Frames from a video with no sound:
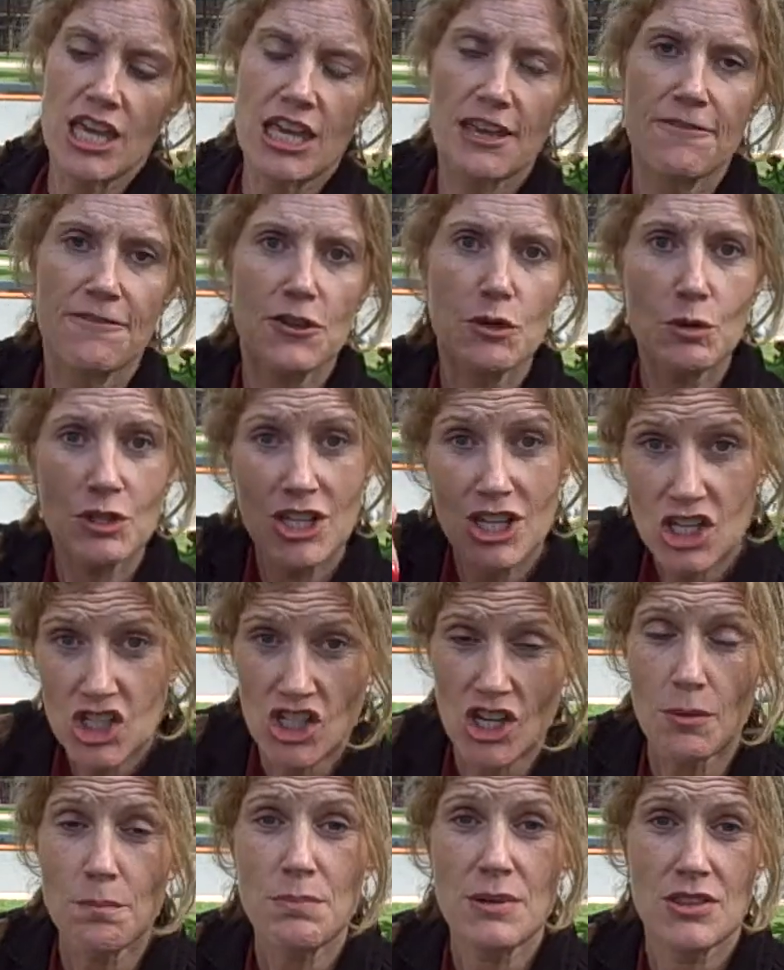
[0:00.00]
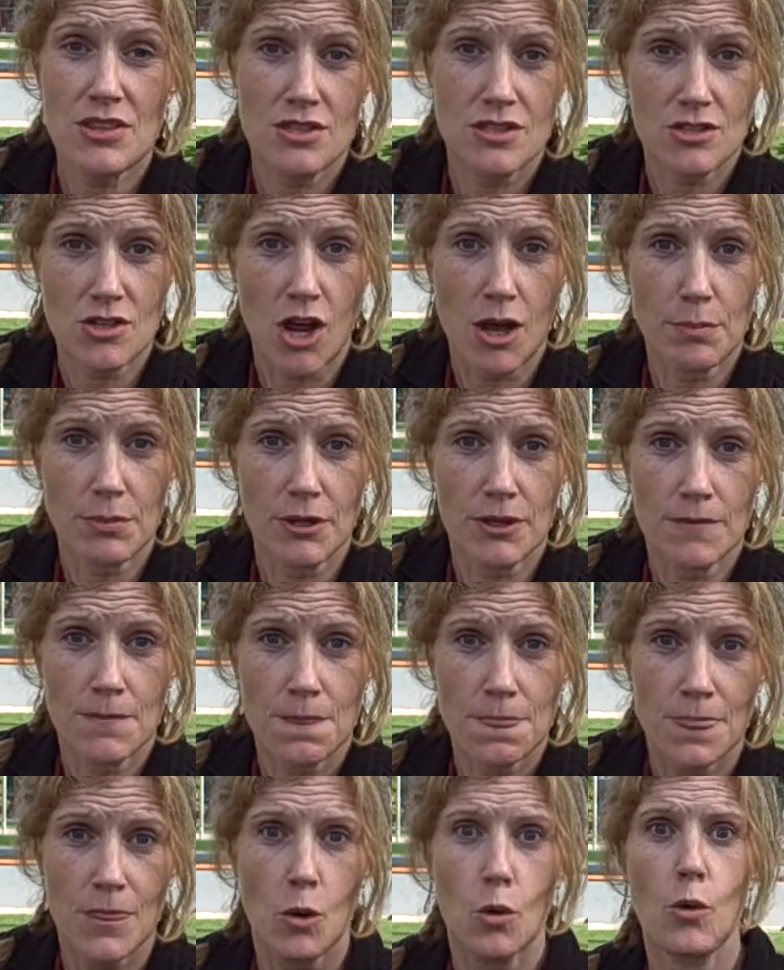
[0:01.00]
If you were to jump in the stopper,
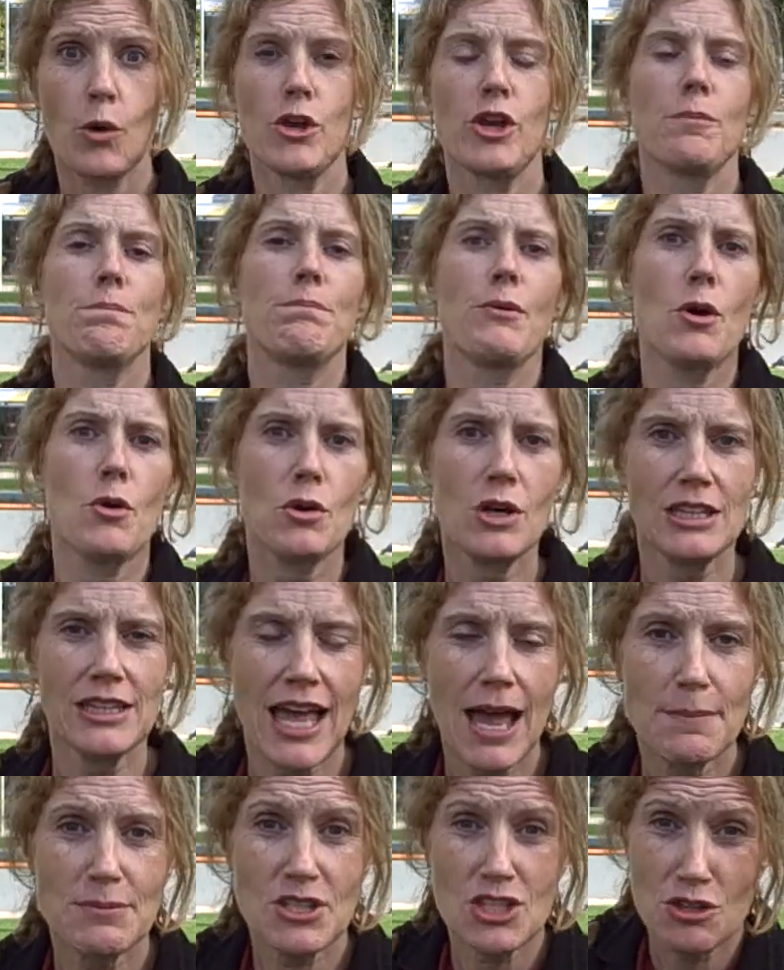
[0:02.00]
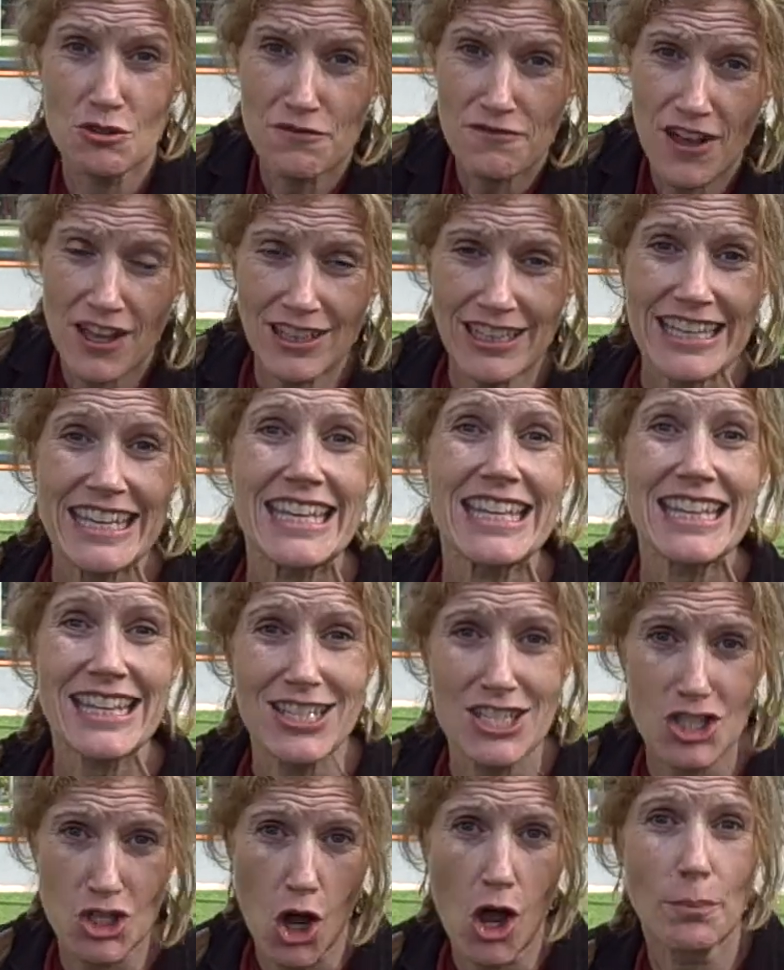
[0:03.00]
or your boat collapsed and you fell in
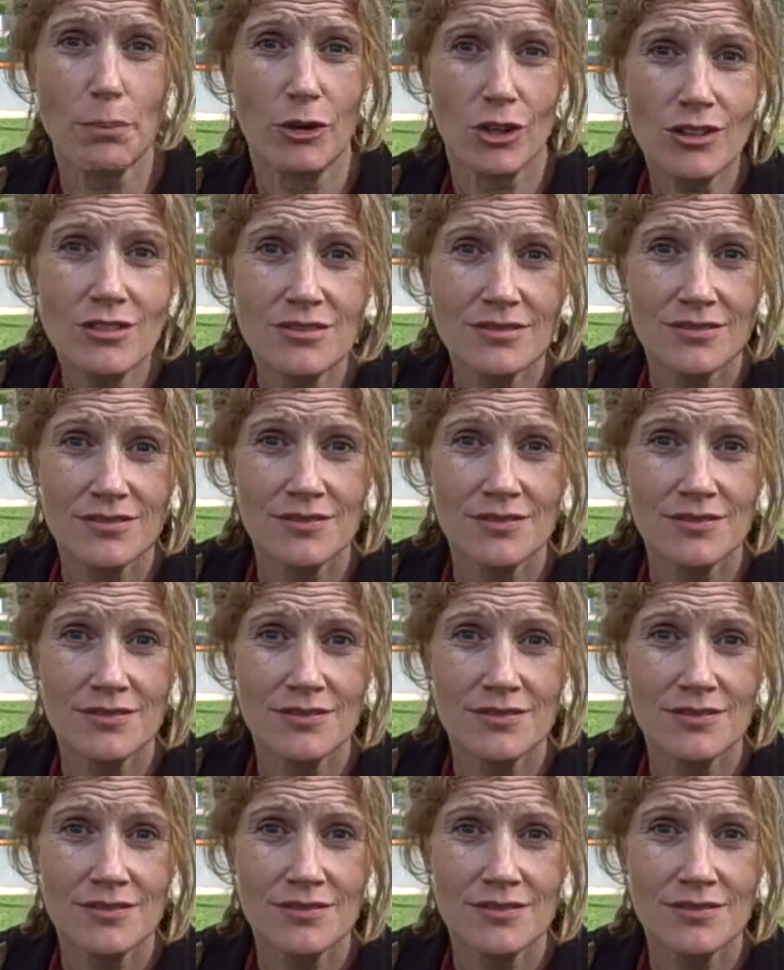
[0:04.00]
the stopper,